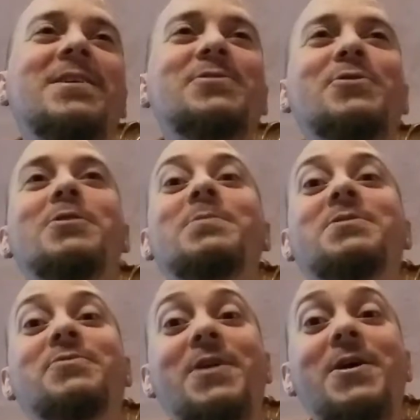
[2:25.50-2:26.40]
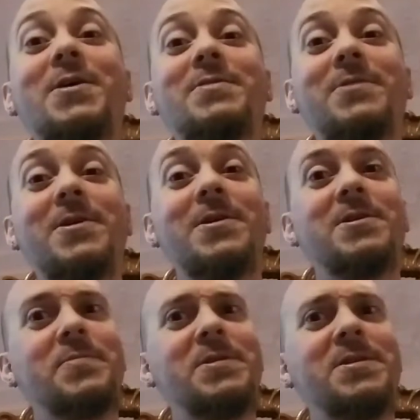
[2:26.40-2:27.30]
this film is very, very
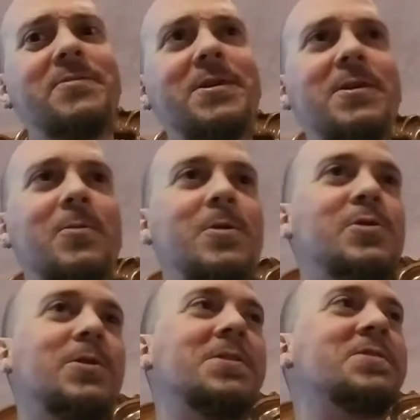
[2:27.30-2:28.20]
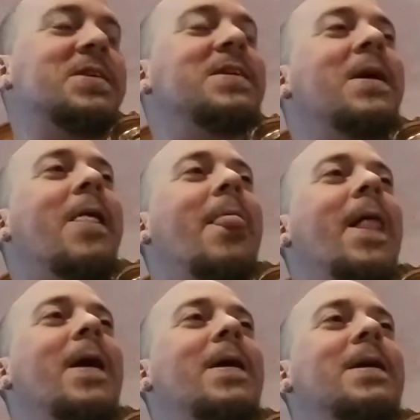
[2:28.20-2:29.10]
specific and original, isn't it?
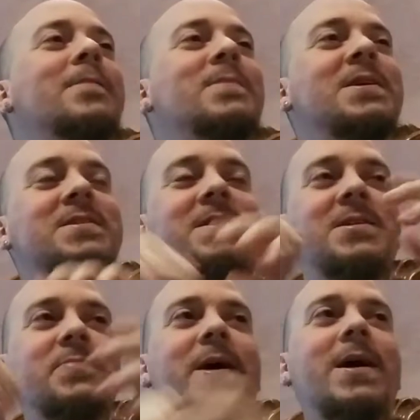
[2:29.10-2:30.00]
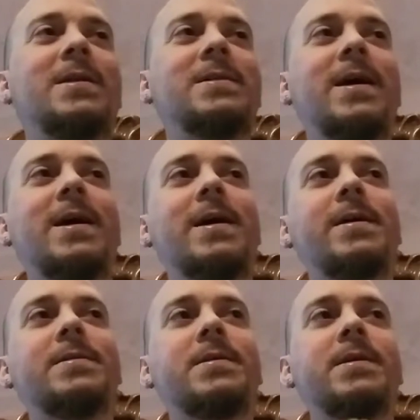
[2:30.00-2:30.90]
Um, he's in this band
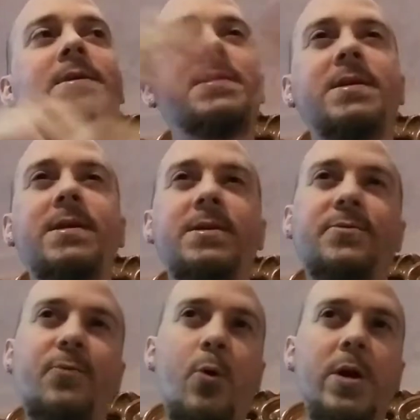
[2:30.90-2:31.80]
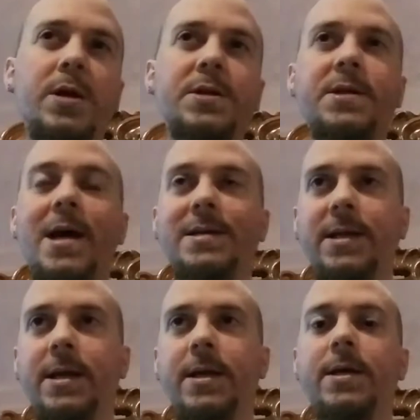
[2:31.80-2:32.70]
and uh, he's in his 40s. He has
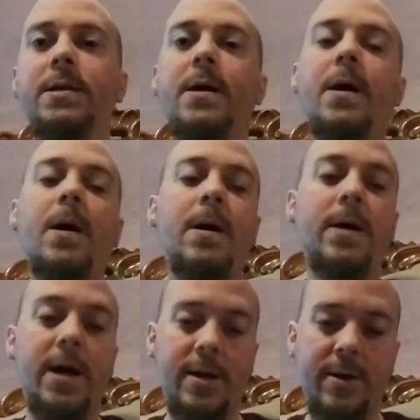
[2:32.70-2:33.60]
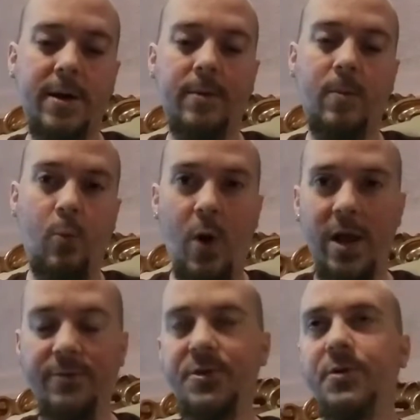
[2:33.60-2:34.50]
a kid uh, and a
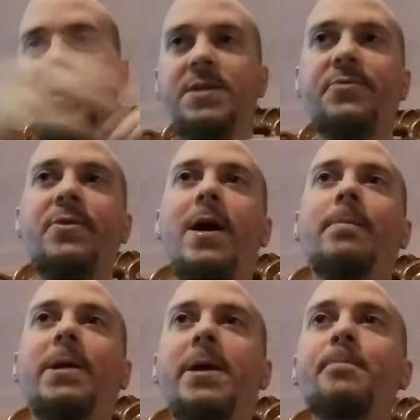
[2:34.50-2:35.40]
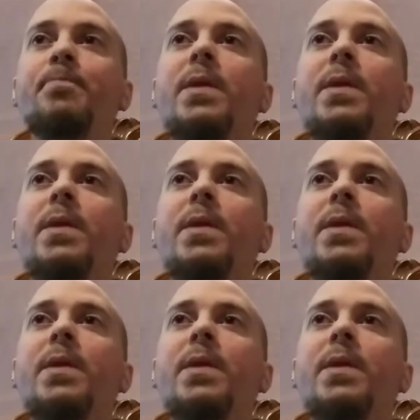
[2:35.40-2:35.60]
wife, so he has a family.